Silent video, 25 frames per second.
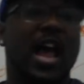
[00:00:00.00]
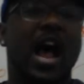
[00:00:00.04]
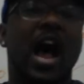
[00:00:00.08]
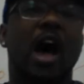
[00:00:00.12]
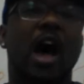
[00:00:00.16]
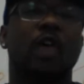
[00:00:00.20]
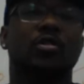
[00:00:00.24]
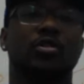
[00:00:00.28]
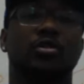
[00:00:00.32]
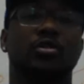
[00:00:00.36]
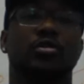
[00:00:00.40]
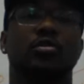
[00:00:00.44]

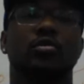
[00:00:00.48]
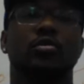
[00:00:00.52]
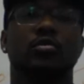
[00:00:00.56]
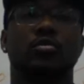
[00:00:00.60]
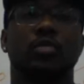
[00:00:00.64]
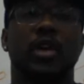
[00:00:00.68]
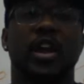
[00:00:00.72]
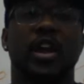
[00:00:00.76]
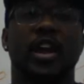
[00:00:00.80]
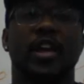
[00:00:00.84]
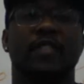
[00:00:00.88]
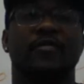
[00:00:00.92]
how to
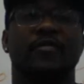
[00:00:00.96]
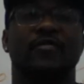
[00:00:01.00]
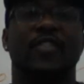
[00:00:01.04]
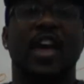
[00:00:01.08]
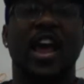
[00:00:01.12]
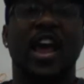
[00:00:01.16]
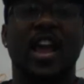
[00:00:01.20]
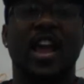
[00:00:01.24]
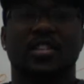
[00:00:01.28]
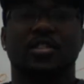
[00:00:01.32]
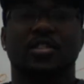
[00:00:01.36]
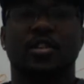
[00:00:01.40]

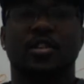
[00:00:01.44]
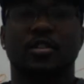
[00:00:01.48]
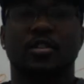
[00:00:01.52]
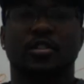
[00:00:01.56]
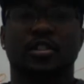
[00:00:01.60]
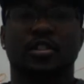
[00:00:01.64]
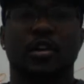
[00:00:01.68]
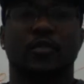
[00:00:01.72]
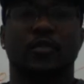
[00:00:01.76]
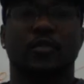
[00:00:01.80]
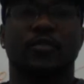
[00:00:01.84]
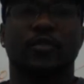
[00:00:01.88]
advance their
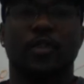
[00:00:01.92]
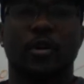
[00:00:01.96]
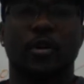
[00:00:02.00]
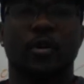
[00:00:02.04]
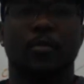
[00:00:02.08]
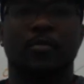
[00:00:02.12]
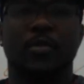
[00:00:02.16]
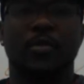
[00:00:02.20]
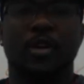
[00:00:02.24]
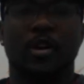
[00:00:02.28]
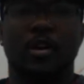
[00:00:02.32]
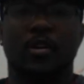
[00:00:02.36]

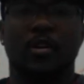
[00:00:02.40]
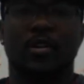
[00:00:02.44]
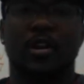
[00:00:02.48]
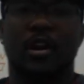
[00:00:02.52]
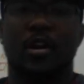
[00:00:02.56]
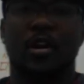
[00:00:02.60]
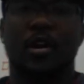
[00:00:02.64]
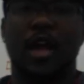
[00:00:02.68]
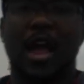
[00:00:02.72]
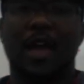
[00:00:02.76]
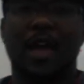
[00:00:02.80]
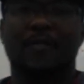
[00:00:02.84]

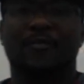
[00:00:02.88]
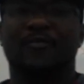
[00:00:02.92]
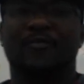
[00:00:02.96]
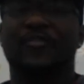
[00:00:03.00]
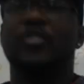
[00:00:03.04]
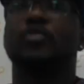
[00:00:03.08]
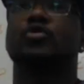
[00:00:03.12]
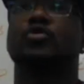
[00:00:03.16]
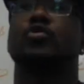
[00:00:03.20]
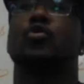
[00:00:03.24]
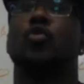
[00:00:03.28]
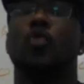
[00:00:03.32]

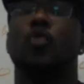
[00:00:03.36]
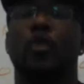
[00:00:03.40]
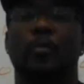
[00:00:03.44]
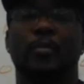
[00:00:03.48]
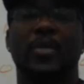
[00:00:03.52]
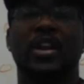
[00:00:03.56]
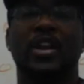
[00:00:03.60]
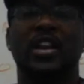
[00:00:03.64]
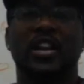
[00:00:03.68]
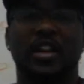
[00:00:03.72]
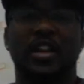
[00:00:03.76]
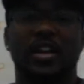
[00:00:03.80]
physical
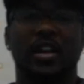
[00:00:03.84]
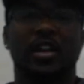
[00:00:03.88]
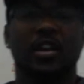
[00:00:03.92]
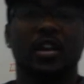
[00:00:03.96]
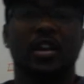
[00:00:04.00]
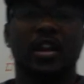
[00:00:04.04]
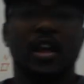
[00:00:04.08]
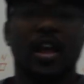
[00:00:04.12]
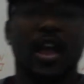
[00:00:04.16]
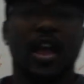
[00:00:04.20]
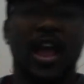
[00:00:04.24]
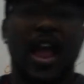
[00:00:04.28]
ability
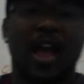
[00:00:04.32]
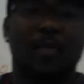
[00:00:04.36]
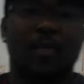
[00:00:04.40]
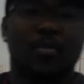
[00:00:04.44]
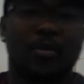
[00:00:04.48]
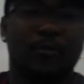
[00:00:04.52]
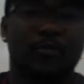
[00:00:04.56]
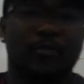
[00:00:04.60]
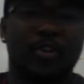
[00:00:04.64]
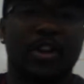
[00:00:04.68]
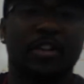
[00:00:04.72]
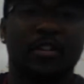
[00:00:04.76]
and
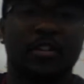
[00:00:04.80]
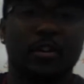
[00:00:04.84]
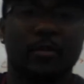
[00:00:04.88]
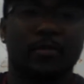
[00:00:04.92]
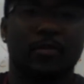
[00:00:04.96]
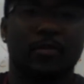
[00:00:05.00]
prevent them